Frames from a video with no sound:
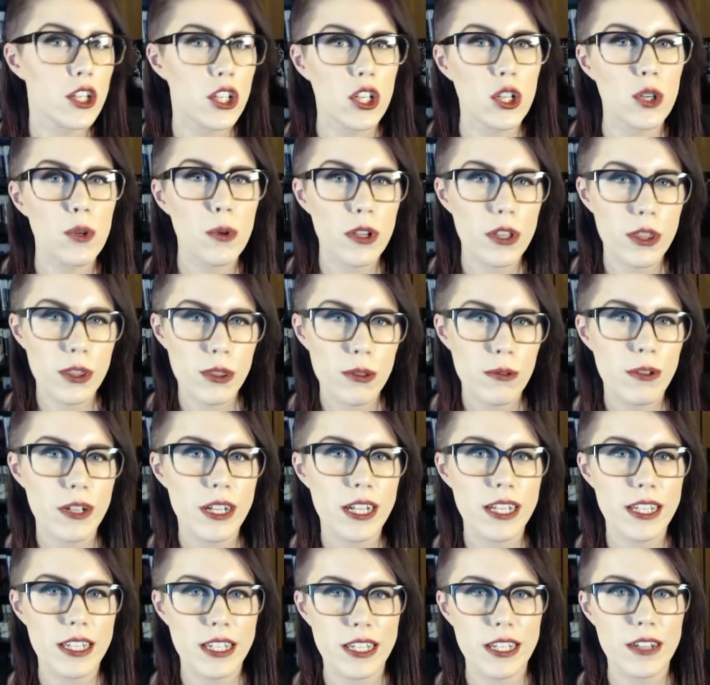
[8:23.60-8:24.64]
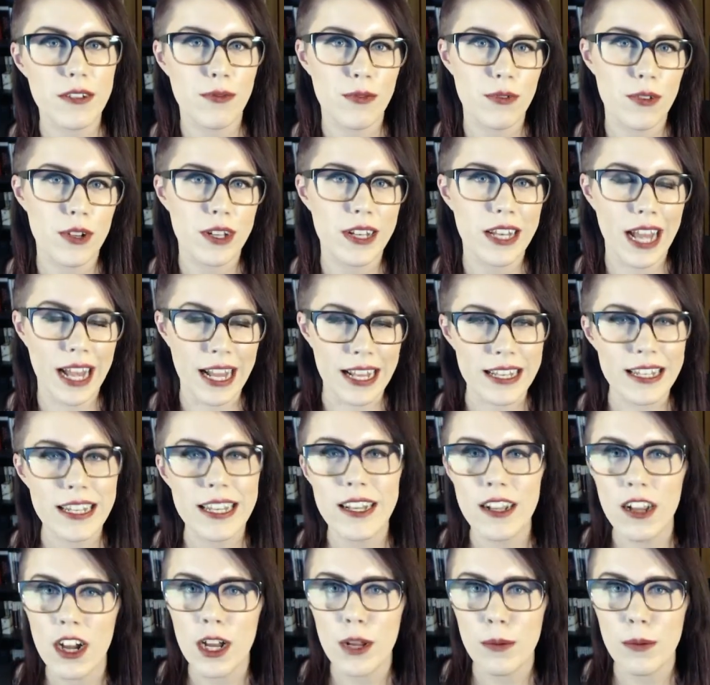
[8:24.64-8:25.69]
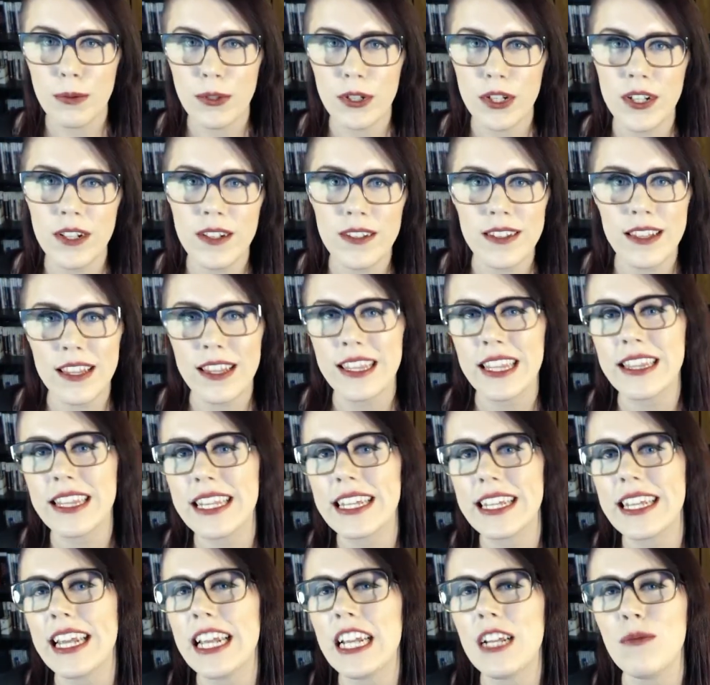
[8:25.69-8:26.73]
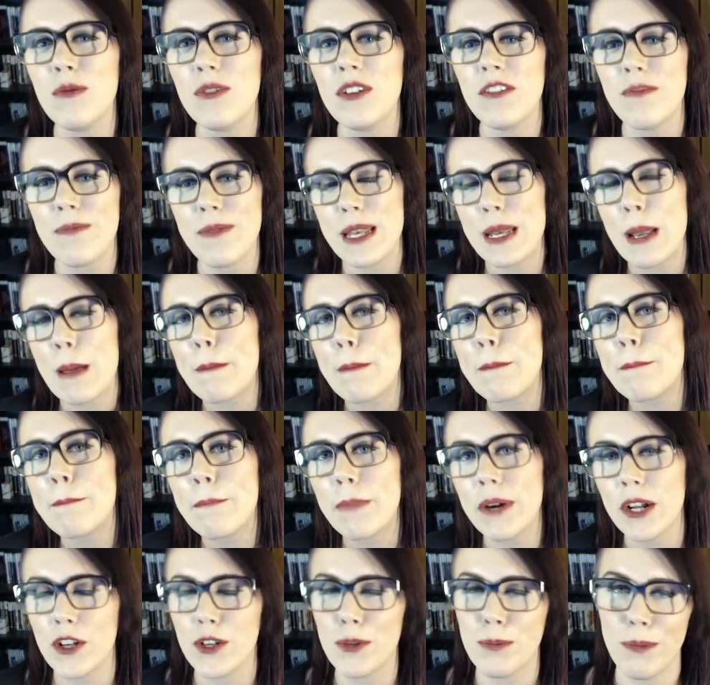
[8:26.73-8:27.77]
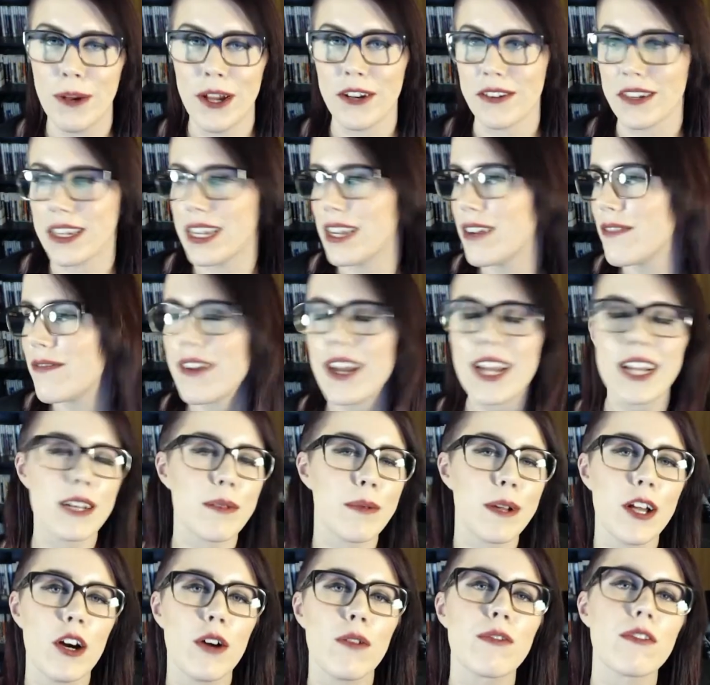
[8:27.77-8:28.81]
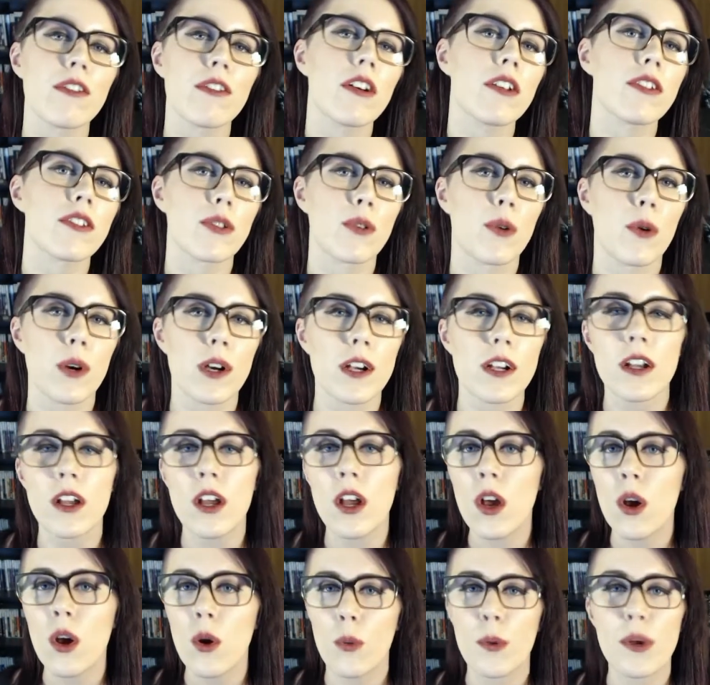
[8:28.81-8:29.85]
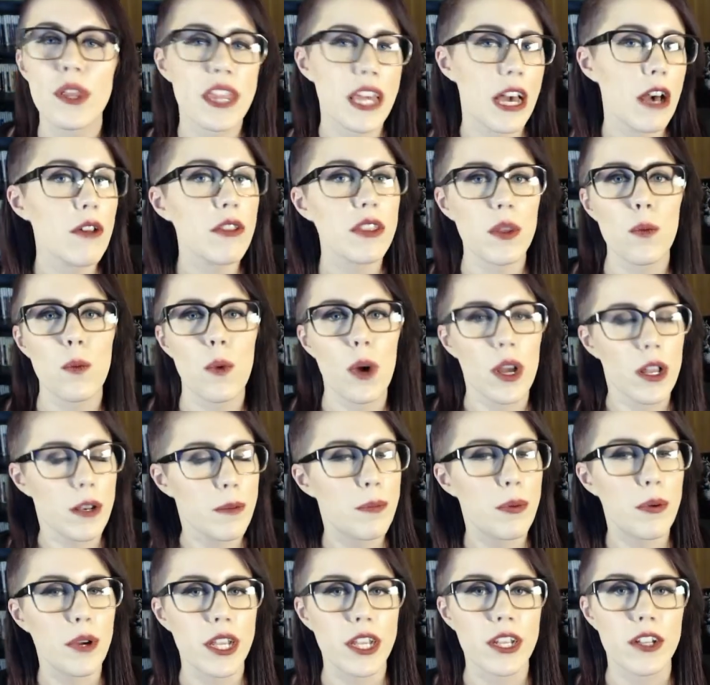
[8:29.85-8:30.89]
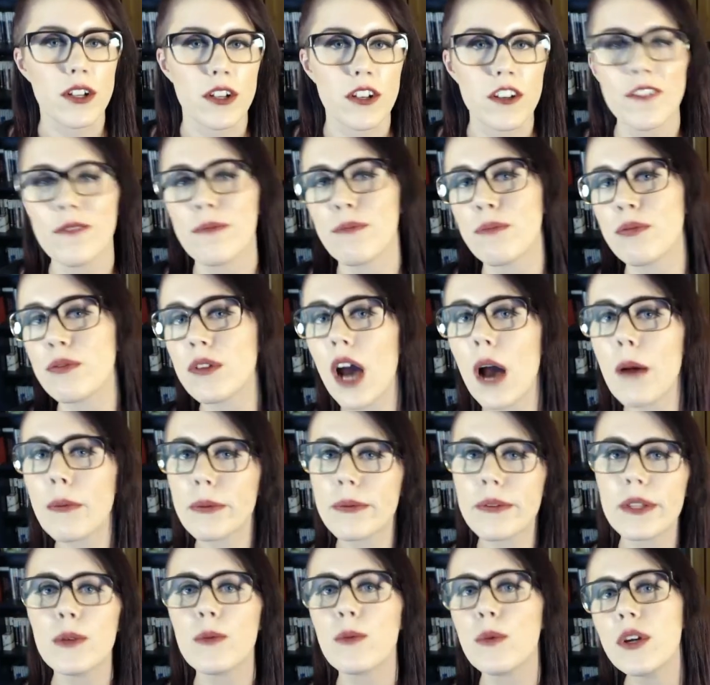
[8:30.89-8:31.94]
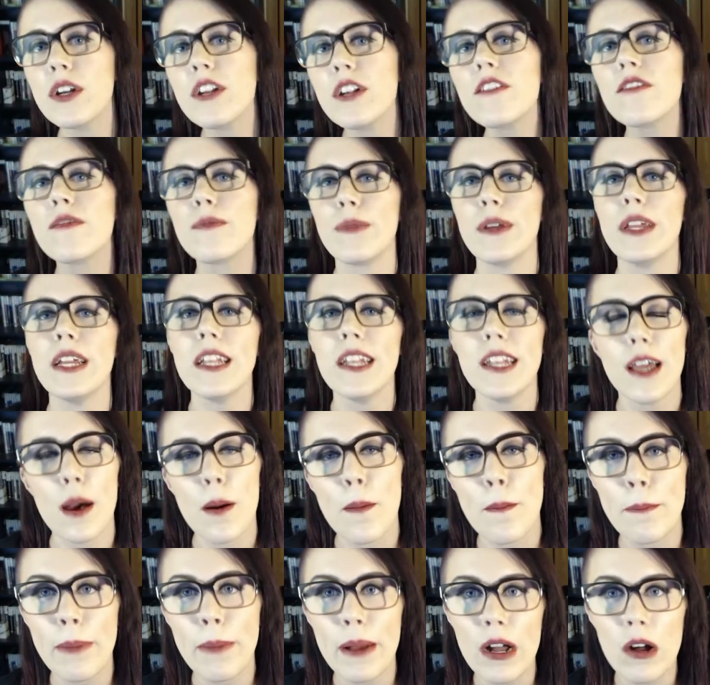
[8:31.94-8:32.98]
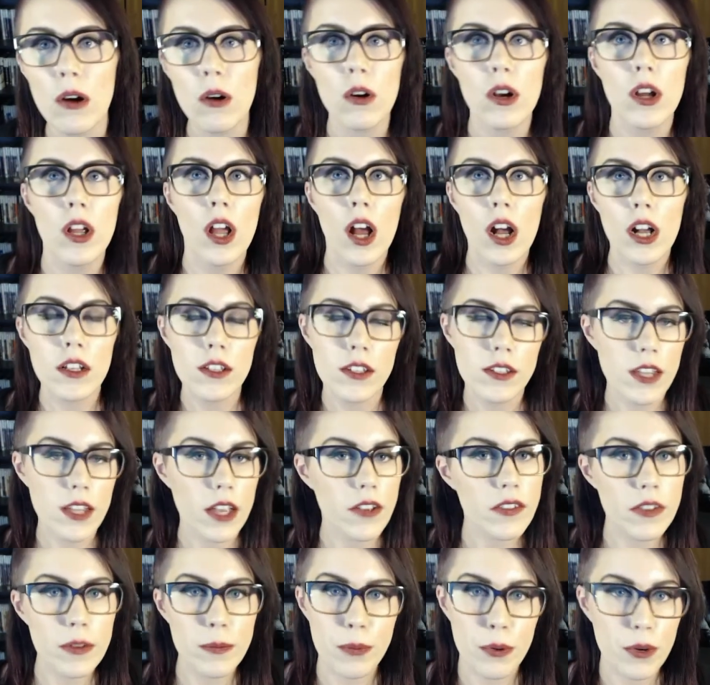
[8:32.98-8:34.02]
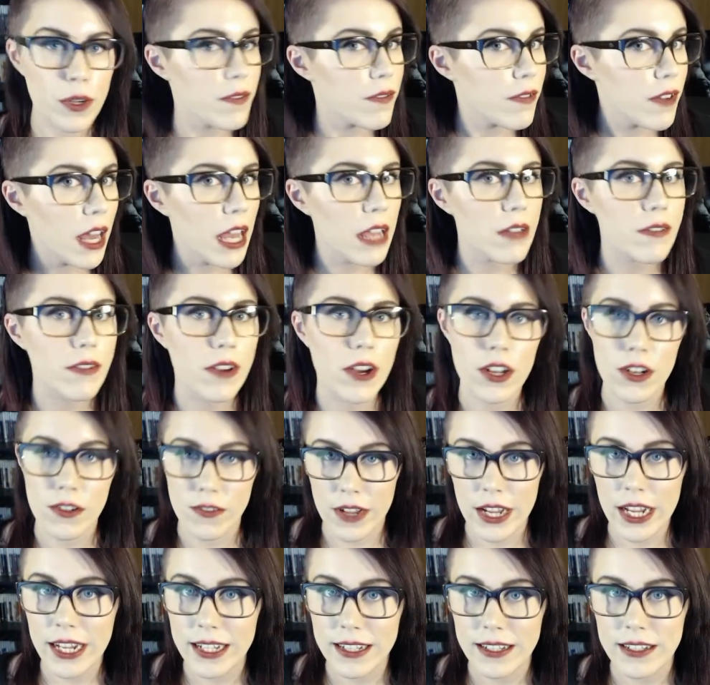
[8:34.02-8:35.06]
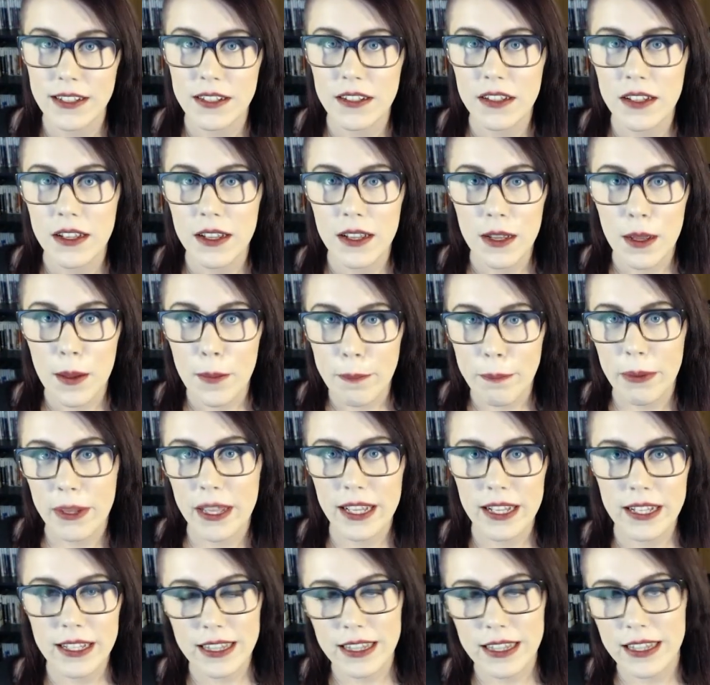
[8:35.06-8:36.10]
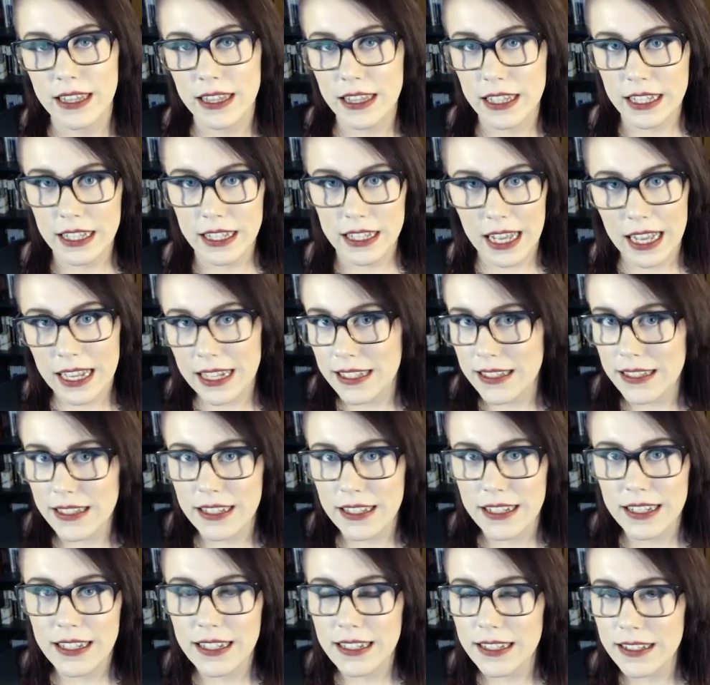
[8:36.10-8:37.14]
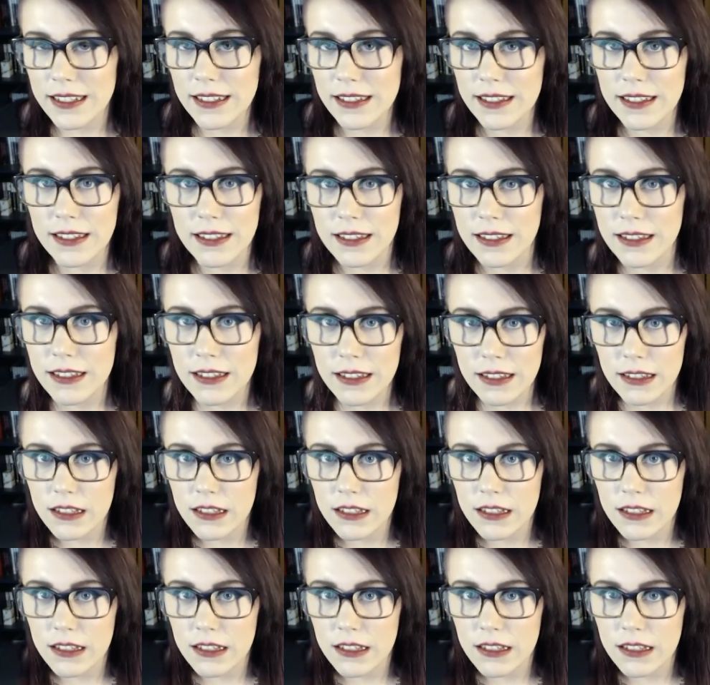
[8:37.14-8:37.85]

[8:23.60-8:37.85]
2 or 3 different ending options, then the game would have been much better. In fact, my overall score without the 1-point curve probably would have been about a 7.5 out of 8. But as it is,